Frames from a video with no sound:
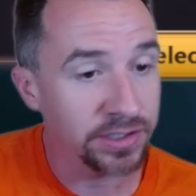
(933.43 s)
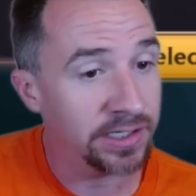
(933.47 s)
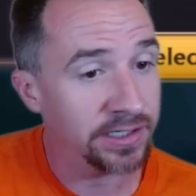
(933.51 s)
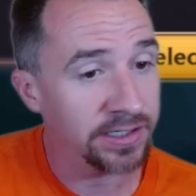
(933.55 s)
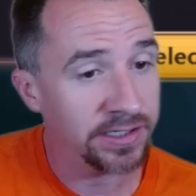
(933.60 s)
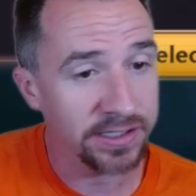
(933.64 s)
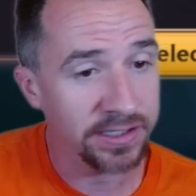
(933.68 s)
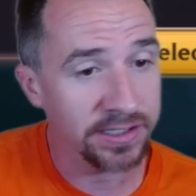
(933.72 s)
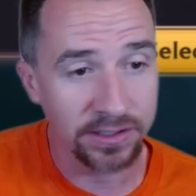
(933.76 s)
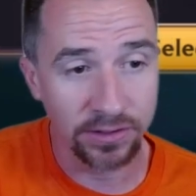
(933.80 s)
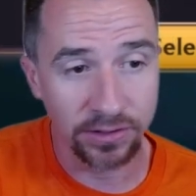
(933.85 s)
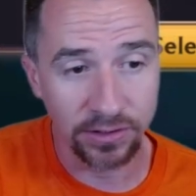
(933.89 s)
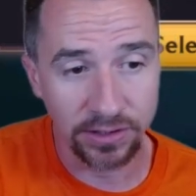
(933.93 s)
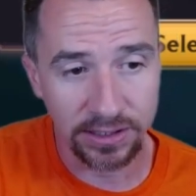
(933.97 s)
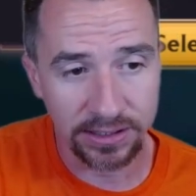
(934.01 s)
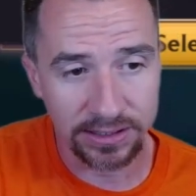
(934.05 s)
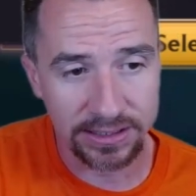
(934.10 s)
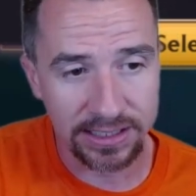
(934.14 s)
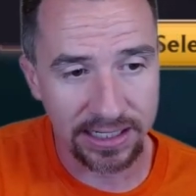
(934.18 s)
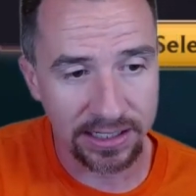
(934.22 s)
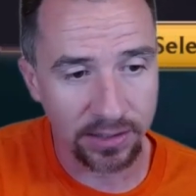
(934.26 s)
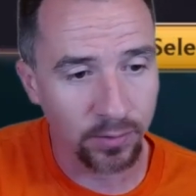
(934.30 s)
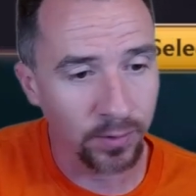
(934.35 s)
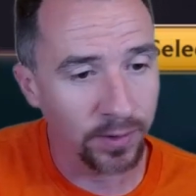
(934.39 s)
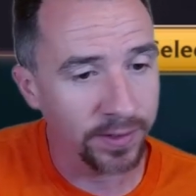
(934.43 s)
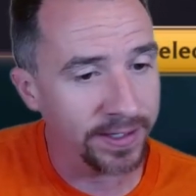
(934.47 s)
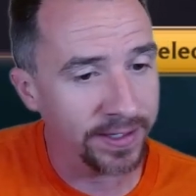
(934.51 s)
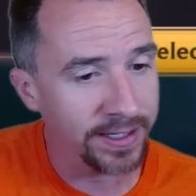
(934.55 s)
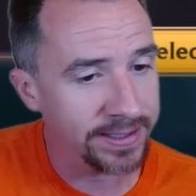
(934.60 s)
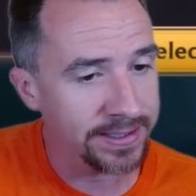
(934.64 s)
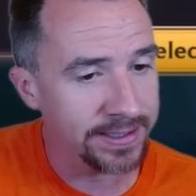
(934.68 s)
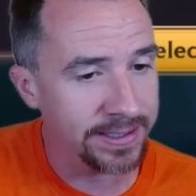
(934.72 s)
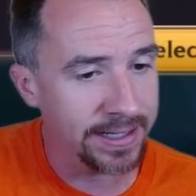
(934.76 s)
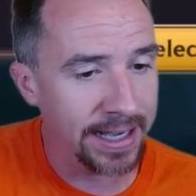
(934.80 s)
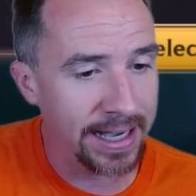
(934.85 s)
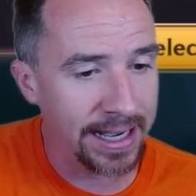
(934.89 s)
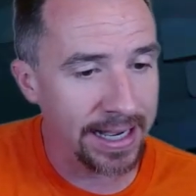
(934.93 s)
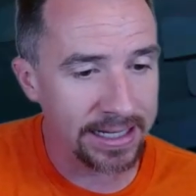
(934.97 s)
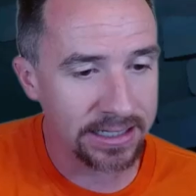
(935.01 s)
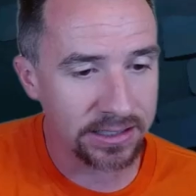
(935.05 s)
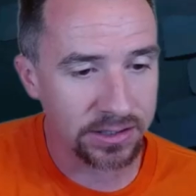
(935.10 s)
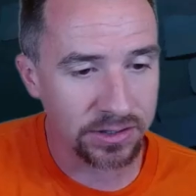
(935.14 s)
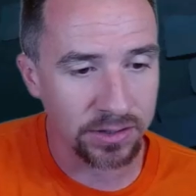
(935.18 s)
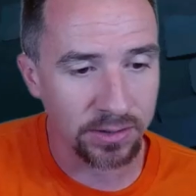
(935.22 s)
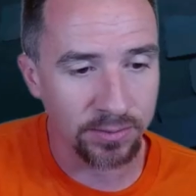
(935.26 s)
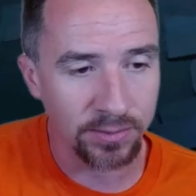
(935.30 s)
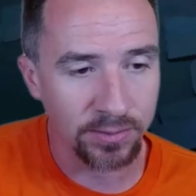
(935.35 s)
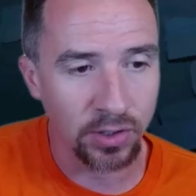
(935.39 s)
I still can take one that's not,
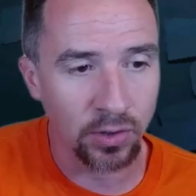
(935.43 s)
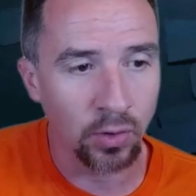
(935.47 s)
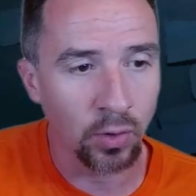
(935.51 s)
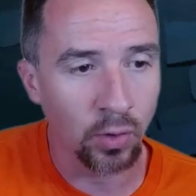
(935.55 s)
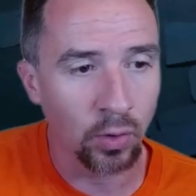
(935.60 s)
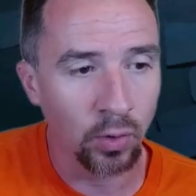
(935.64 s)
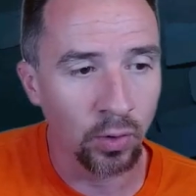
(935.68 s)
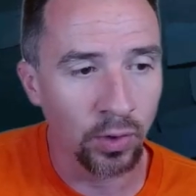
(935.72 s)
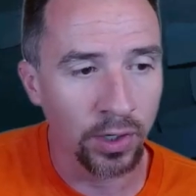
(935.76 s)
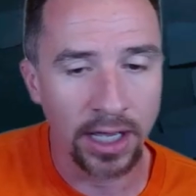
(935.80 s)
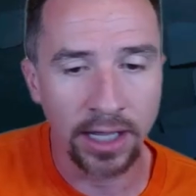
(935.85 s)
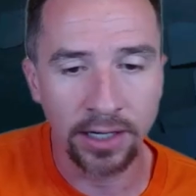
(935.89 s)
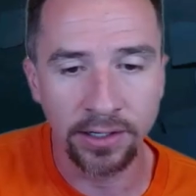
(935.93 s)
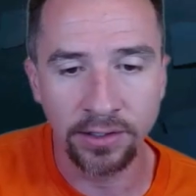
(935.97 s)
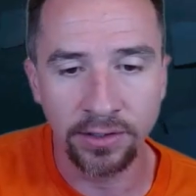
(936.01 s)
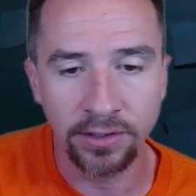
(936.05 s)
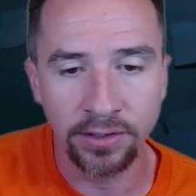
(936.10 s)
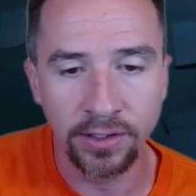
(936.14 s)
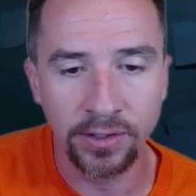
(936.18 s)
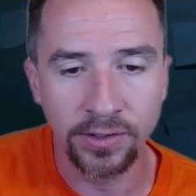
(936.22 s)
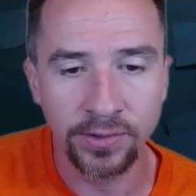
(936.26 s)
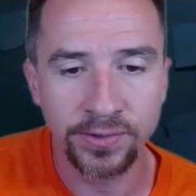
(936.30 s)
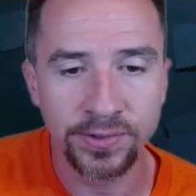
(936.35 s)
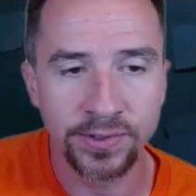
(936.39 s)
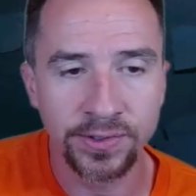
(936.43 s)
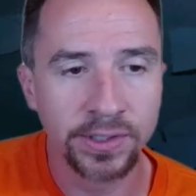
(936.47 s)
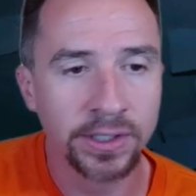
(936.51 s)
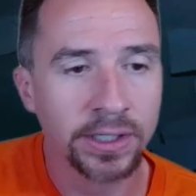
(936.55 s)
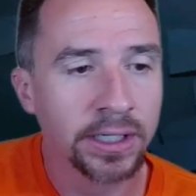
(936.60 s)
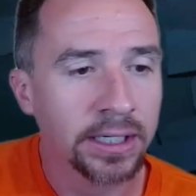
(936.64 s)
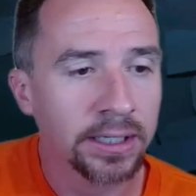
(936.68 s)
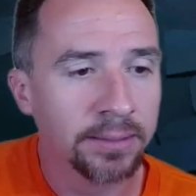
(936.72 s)
so I'm going to hold on to those.